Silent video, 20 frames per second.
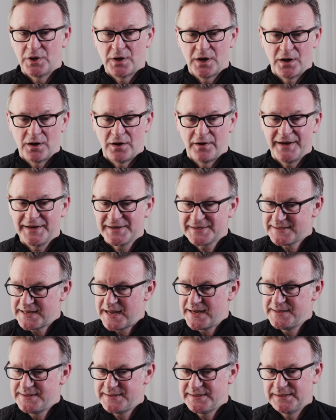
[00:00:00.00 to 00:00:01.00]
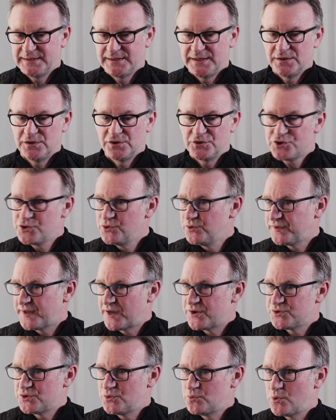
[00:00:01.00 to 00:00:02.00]
but are exciting little
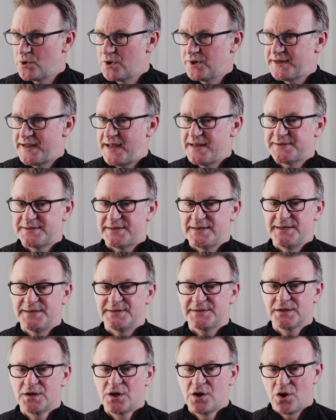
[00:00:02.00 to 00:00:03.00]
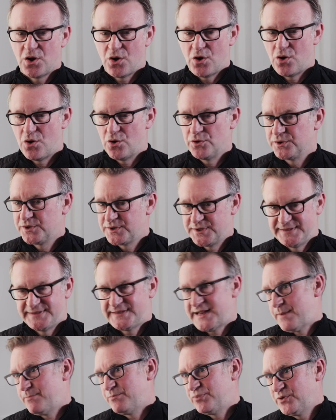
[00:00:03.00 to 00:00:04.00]
2,000-word essays on
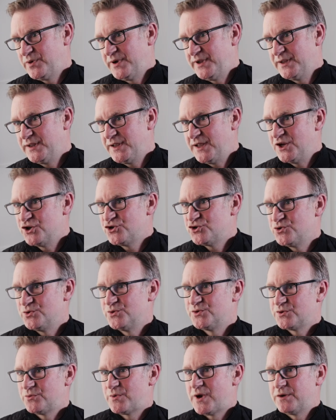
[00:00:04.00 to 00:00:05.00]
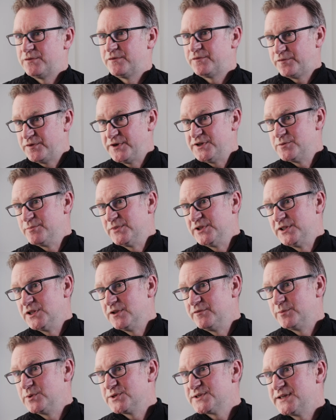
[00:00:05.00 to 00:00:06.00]
contemporary issues around freedom and
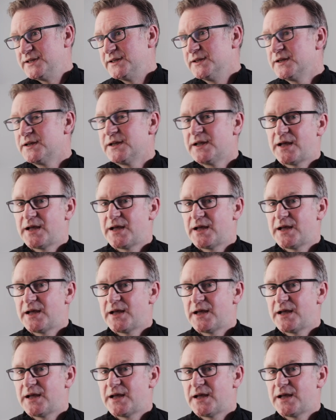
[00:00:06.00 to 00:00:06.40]
liberty,